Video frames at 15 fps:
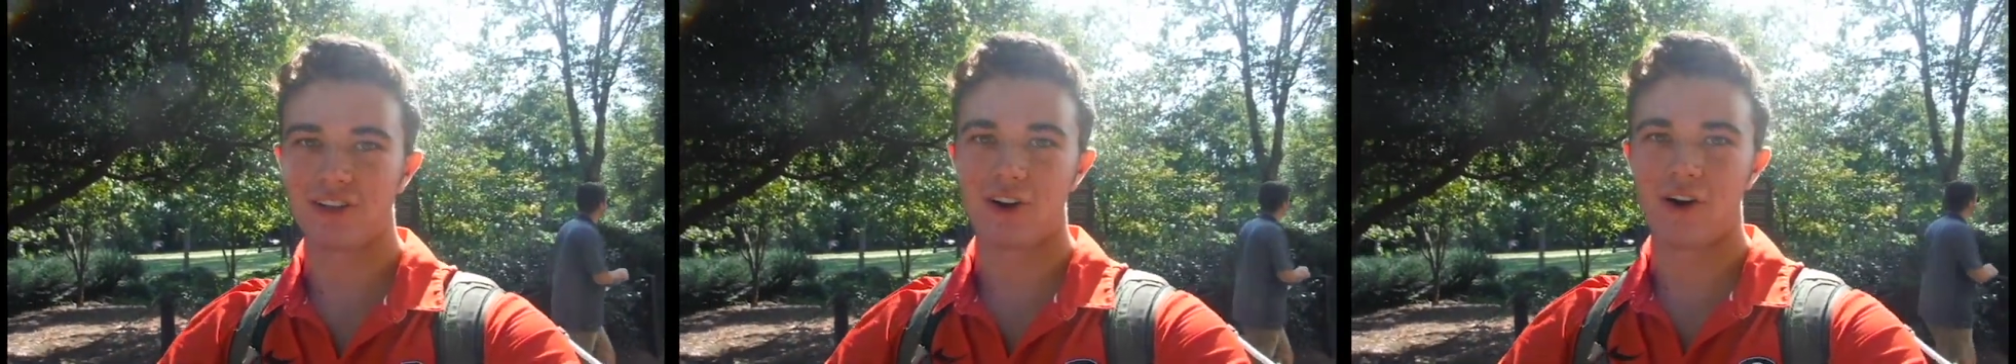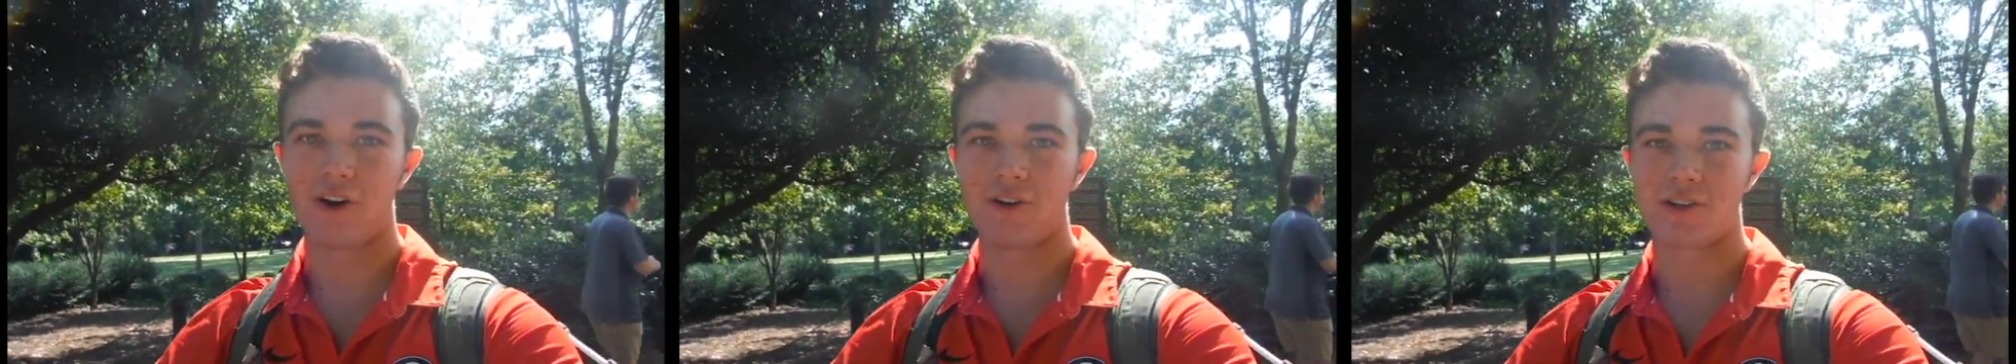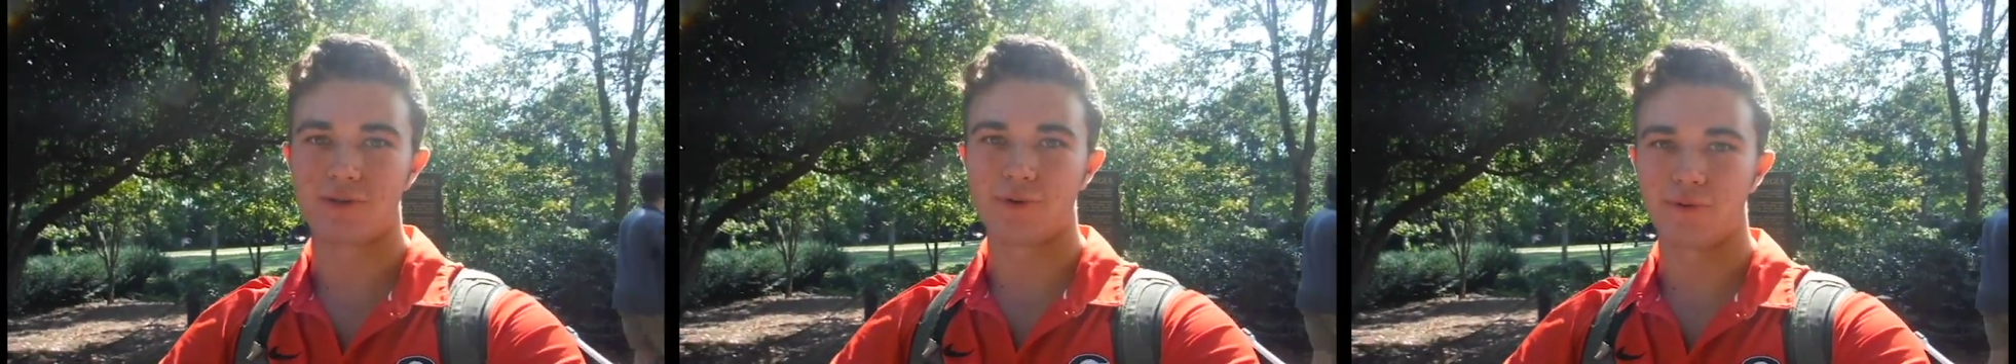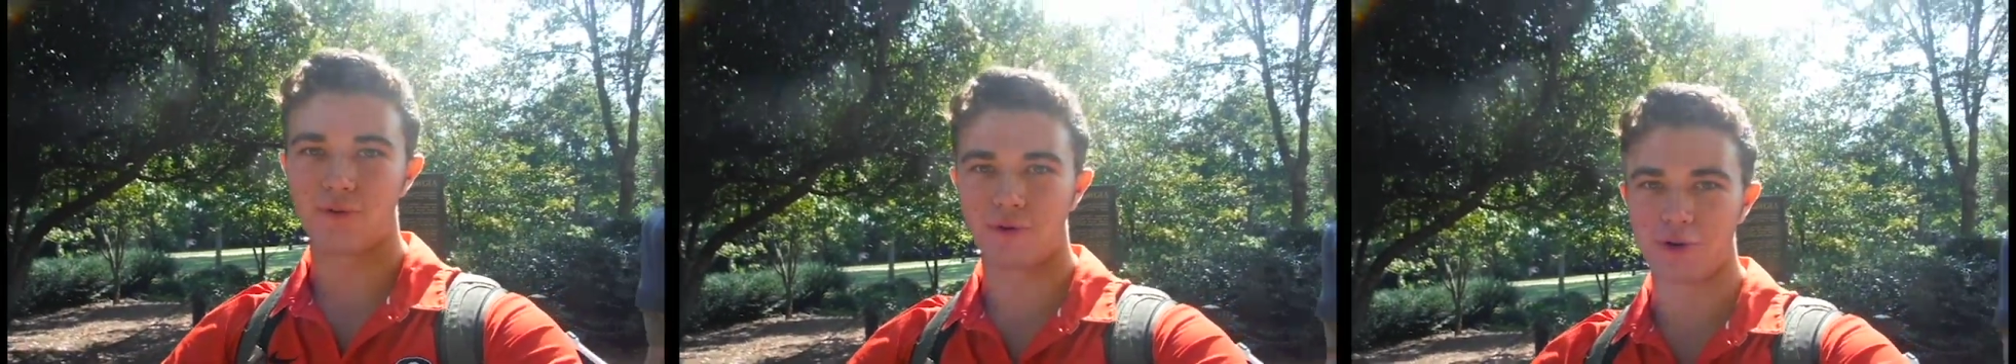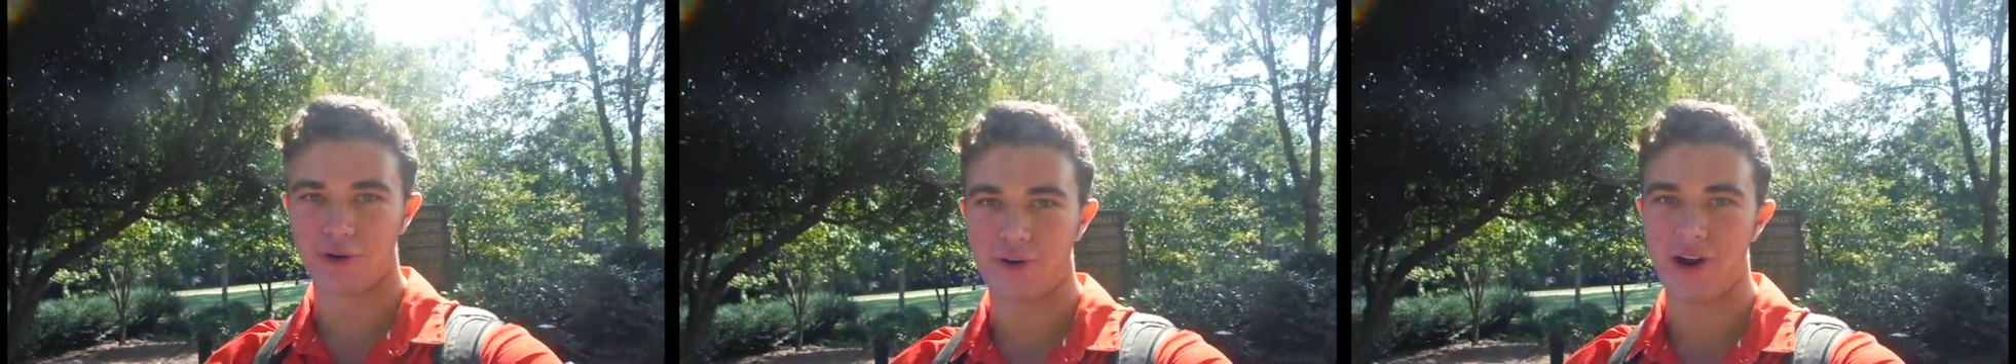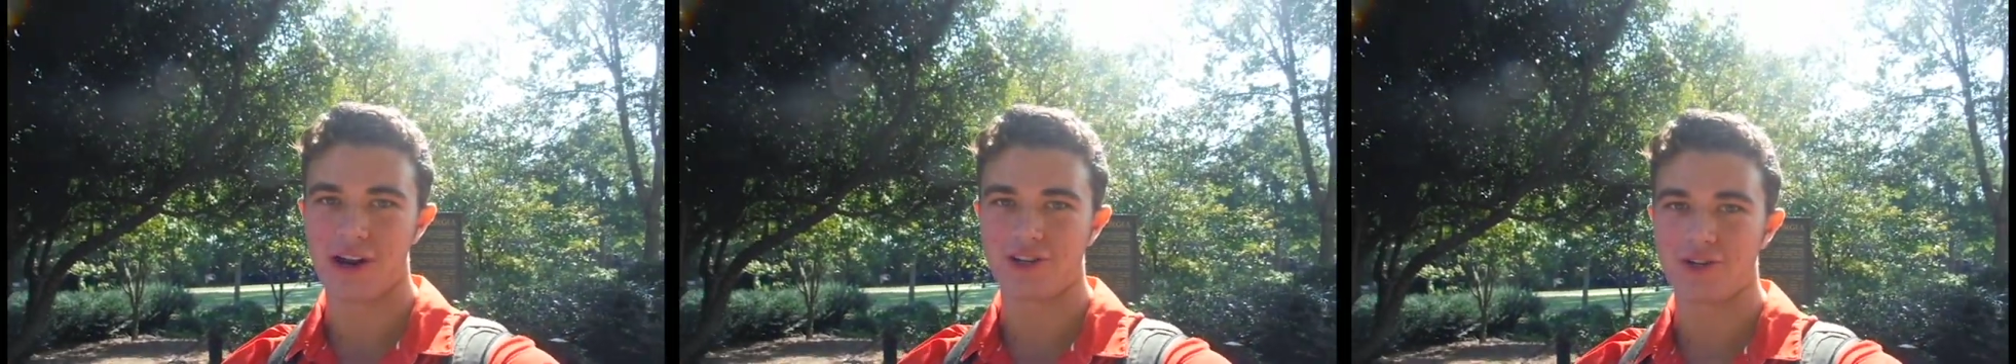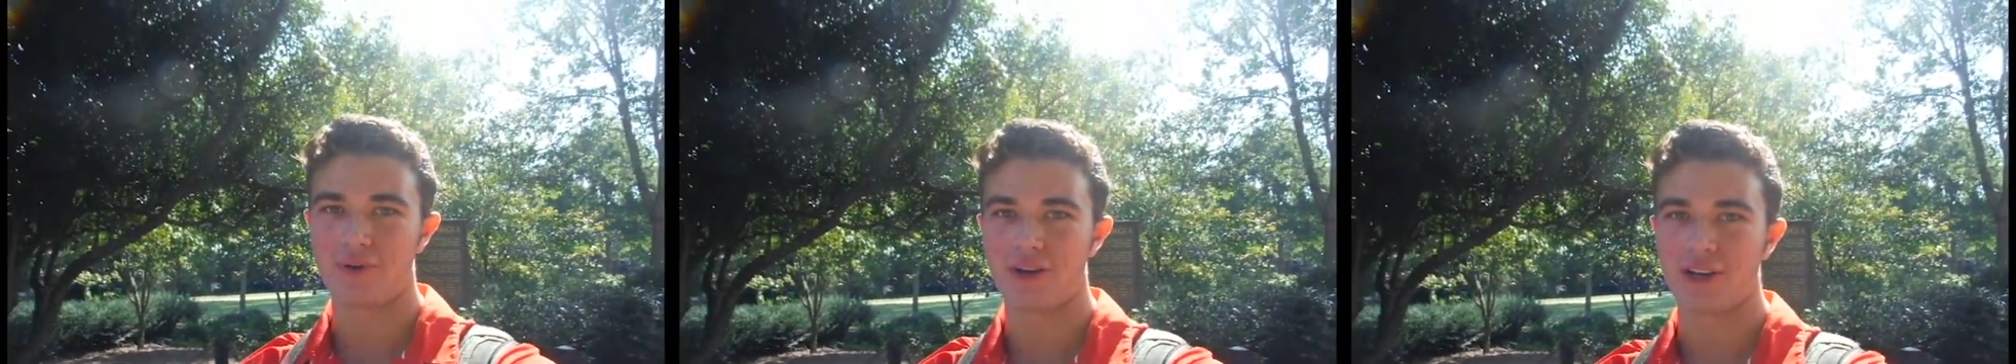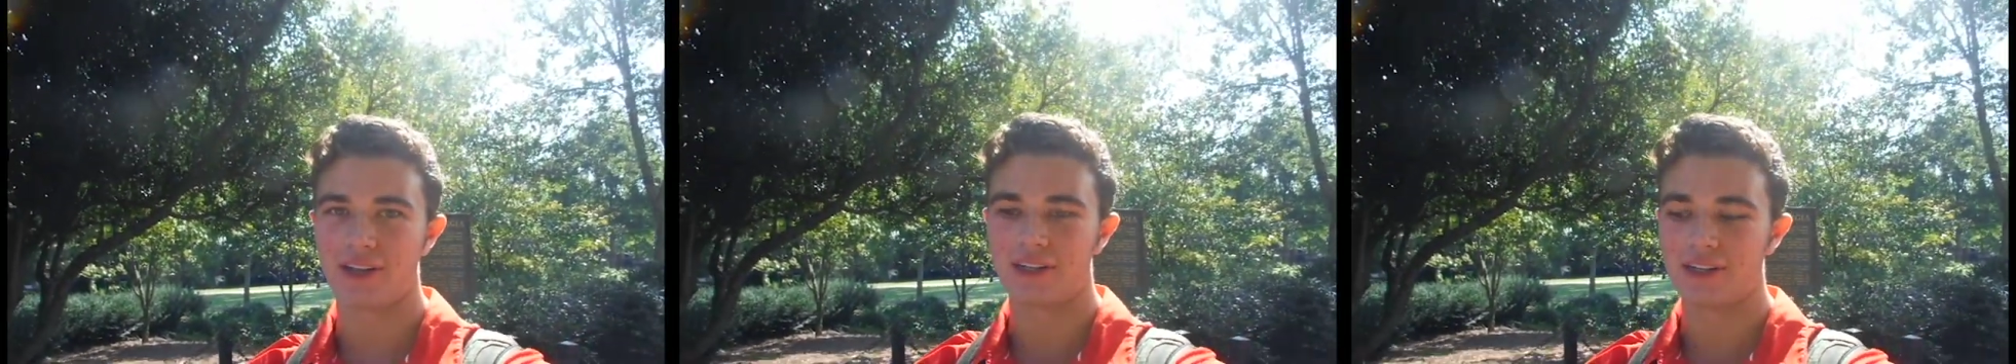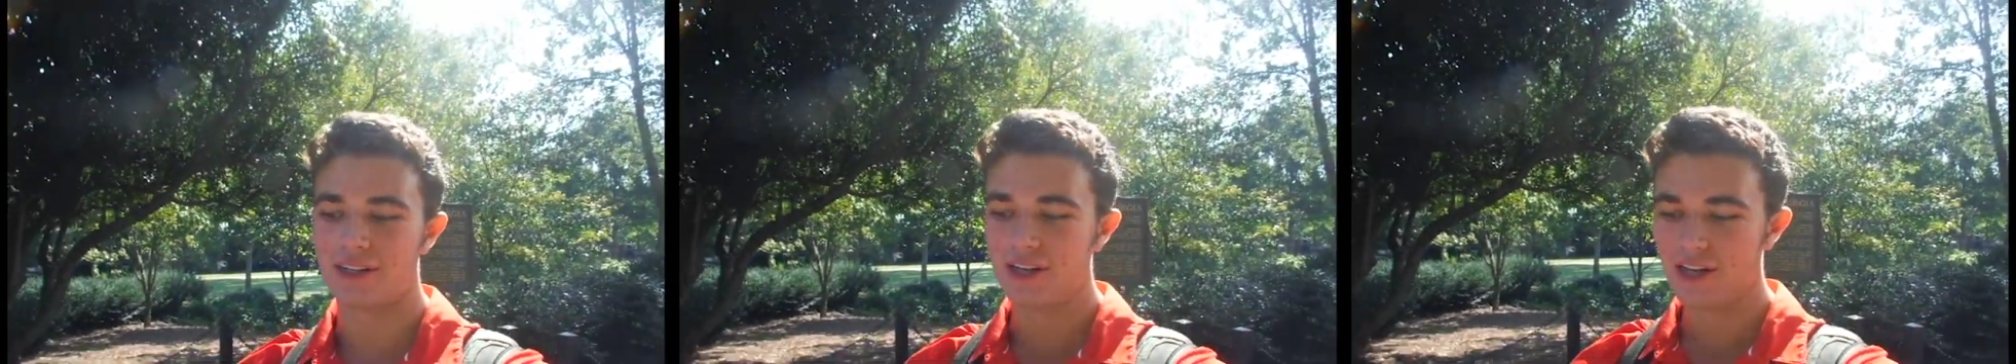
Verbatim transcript: the arch before you're graduated,